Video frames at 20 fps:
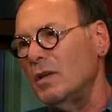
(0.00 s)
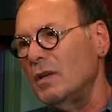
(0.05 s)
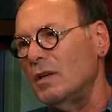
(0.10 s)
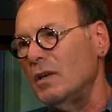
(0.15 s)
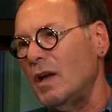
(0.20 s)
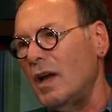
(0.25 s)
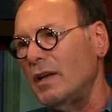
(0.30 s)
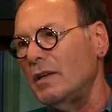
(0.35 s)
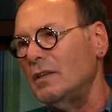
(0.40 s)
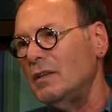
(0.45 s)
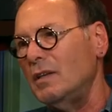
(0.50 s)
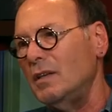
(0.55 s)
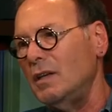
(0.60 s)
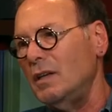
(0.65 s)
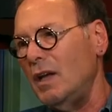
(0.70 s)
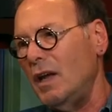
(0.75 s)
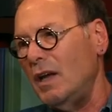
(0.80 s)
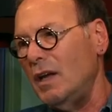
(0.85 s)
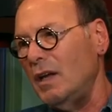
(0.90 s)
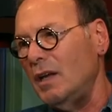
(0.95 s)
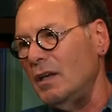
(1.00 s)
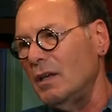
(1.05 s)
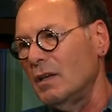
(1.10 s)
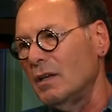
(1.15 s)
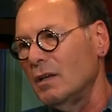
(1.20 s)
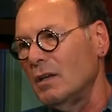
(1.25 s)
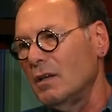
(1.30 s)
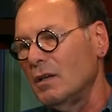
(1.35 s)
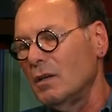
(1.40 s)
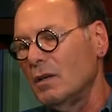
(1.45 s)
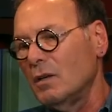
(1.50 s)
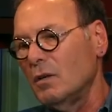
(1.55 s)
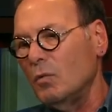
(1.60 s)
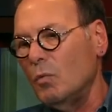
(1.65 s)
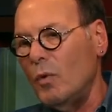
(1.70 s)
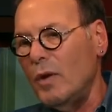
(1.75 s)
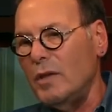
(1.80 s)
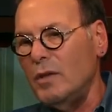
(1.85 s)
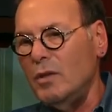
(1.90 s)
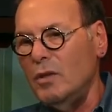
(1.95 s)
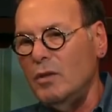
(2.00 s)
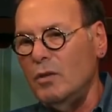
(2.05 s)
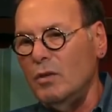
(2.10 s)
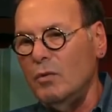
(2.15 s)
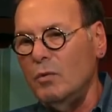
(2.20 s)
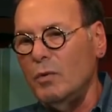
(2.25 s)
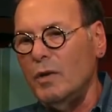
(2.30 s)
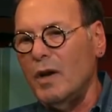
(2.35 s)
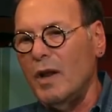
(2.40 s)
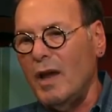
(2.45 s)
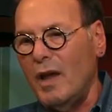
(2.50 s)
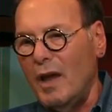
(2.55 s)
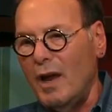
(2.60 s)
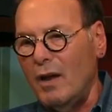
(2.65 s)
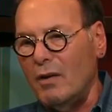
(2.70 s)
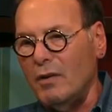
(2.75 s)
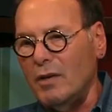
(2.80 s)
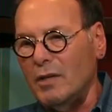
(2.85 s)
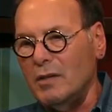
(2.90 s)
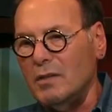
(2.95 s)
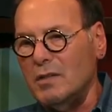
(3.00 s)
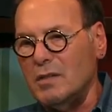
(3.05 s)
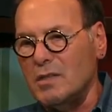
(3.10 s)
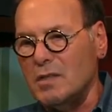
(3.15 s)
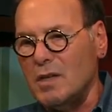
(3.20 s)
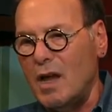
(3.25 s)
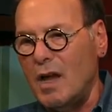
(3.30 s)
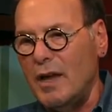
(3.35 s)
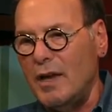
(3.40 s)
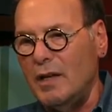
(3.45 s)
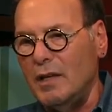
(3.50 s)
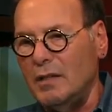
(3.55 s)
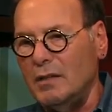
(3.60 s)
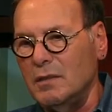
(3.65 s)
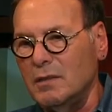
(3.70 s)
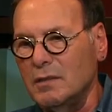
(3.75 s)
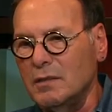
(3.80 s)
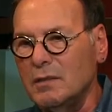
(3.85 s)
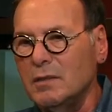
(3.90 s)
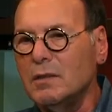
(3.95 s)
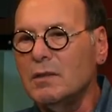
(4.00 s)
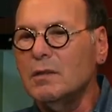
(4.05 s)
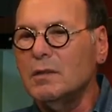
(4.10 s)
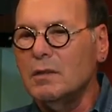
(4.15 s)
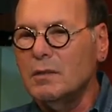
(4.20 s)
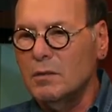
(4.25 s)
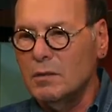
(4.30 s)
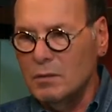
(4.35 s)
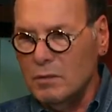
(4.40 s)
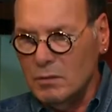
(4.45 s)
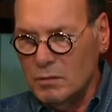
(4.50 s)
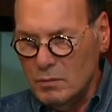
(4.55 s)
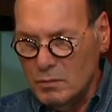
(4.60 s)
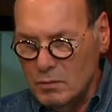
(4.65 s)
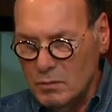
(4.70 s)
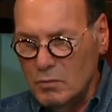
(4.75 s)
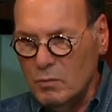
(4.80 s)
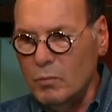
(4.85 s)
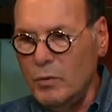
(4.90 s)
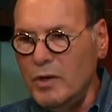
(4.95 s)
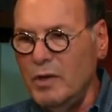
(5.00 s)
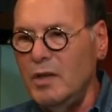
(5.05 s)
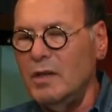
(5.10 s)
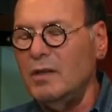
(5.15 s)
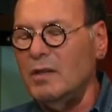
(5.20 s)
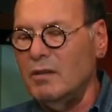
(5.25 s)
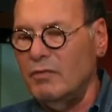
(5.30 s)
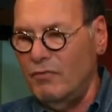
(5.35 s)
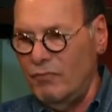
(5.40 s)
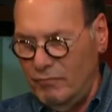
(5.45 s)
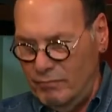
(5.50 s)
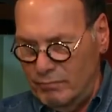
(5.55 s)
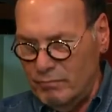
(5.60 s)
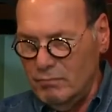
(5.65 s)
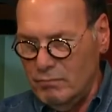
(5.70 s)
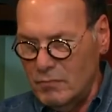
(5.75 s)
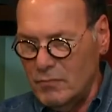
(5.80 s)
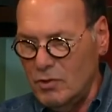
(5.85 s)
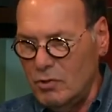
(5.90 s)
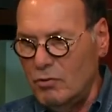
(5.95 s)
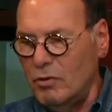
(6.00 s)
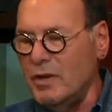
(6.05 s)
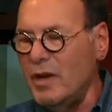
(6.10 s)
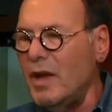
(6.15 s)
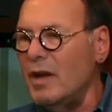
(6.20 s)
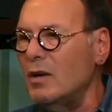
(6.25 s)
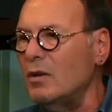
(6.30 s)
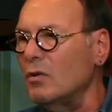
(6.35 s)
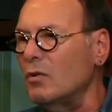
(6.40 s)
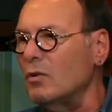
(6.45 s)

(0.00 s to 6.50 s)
in 1980 when you and Harry decided we need to create an